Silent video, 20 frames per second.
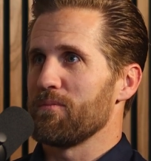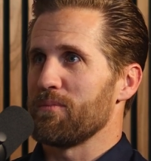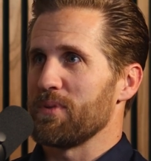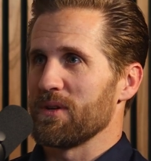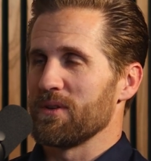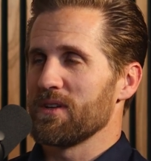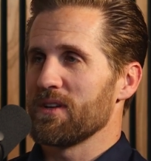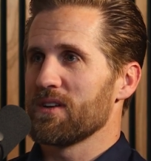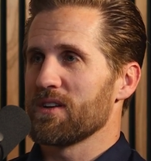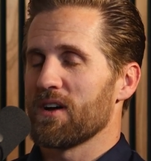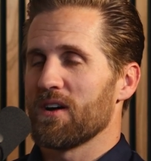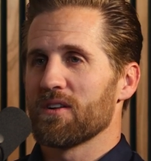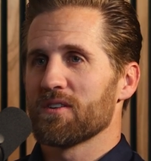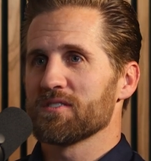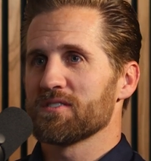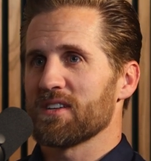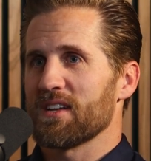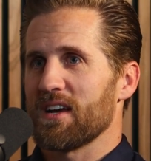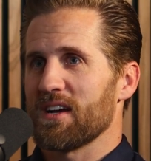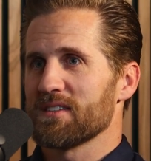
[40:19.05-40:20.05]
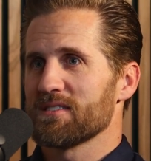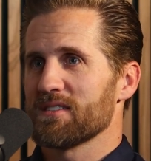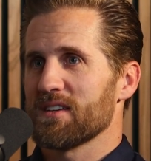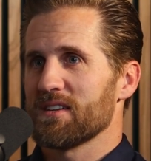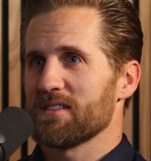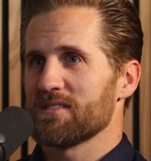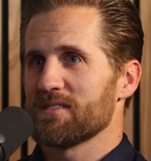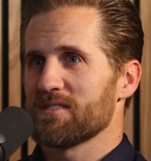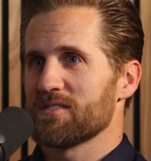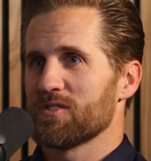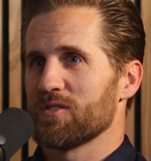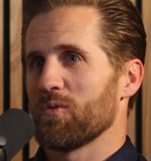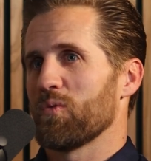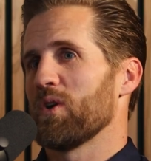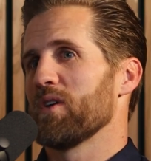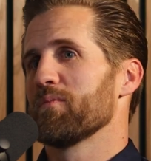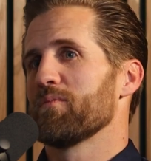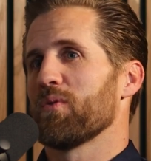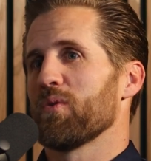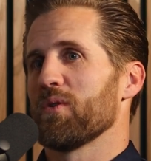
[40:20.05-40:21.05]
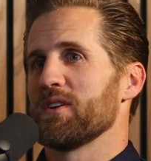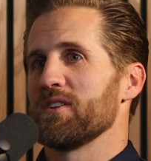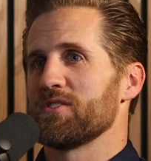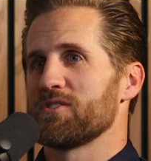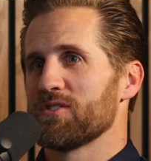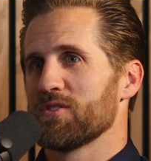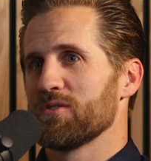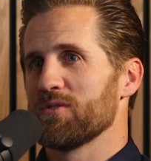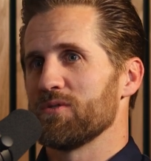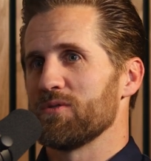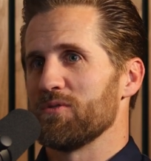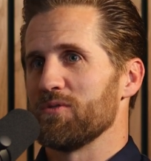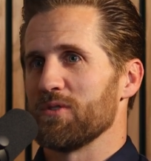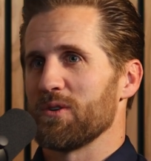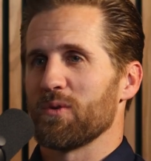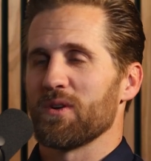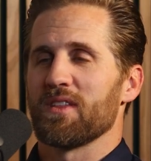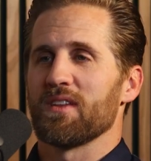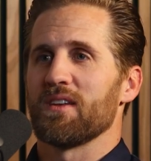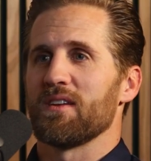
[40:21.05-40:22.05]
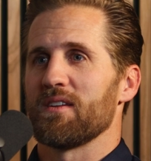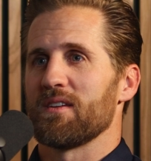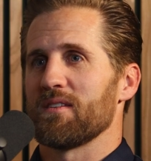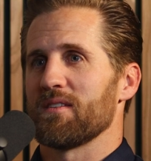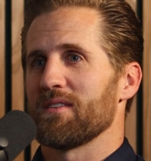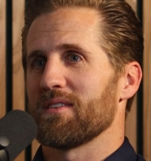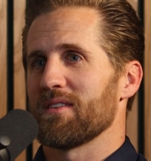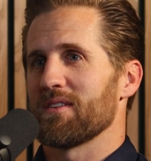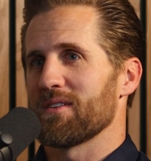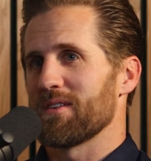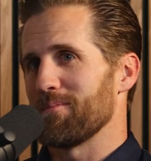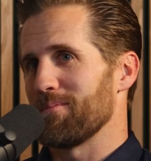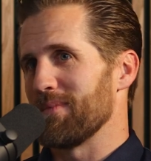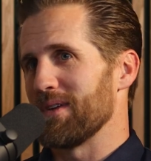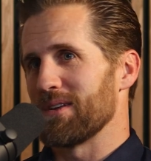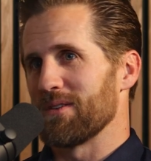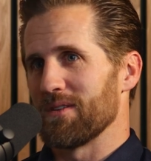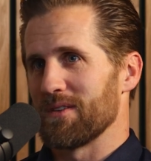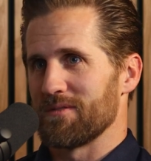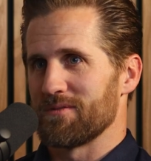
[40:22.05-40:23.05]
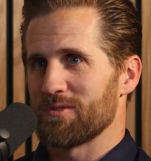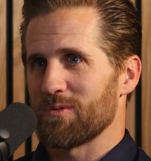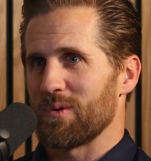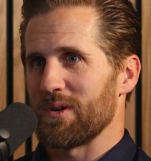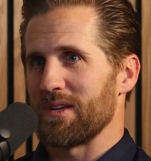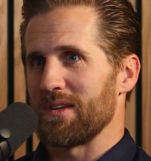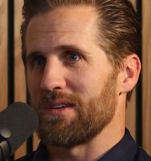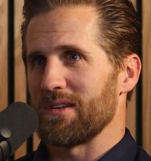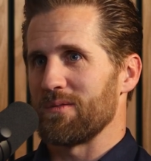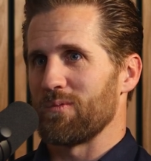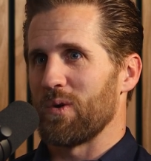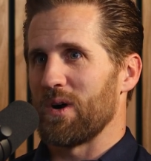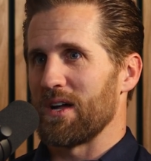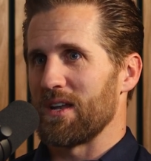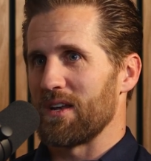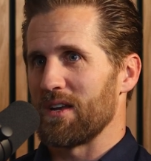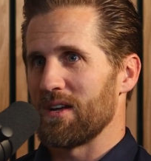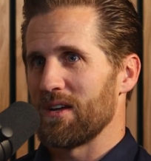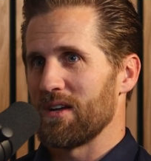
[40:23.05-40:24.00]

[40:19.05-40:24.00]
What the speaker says: million in assets to 1.2 within middle of 21.